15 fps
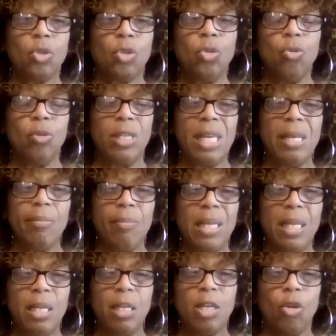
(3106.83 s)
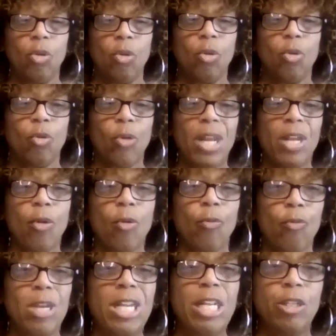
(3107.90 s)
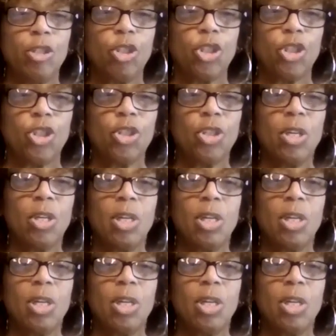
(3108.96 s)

to get me greater reach